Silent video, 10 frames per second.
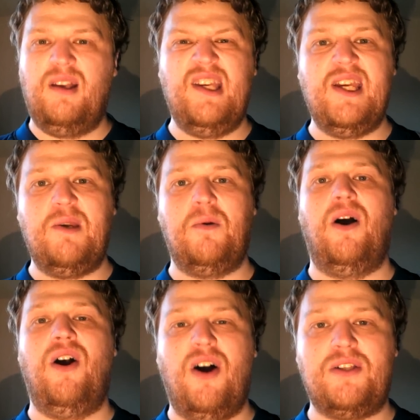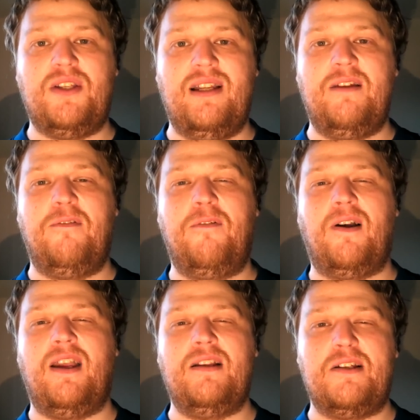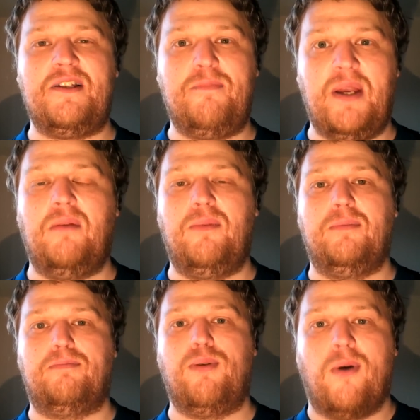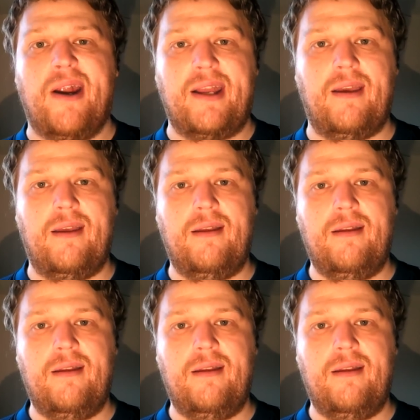You utterly fucking despicable prick.